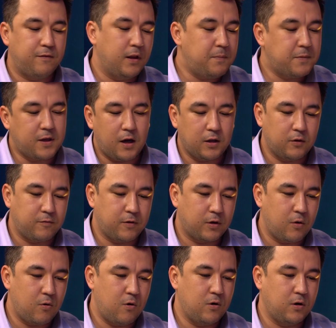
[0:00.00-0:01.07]
flip side of the
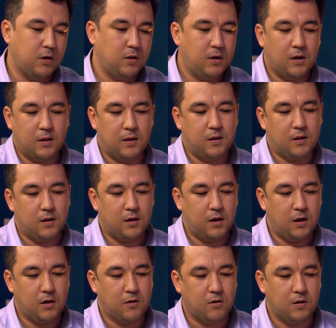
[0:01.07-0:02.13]
coin is
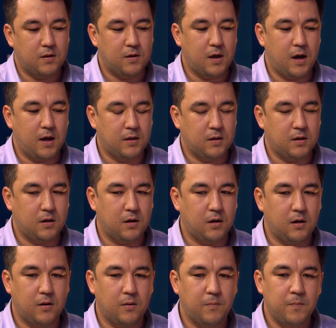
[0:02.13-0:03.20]
that
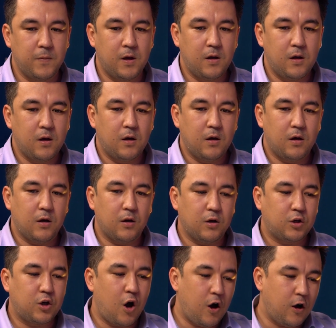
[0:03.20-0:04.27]

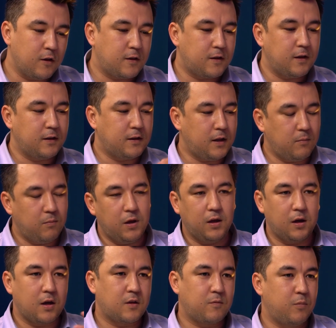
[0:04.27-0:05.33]
constantly
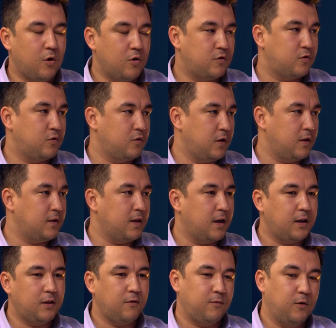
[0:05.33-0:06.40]
being exposed to this
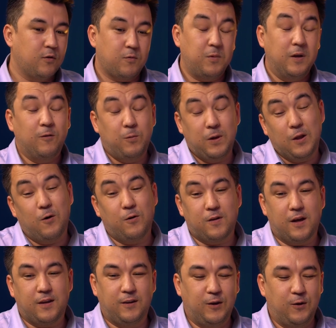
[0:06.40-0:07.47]
negative news. We know
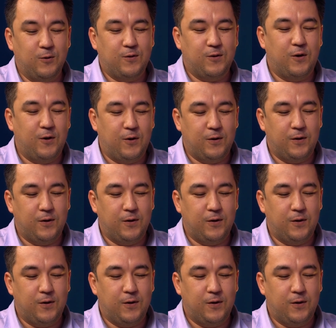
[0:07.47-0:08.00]
that news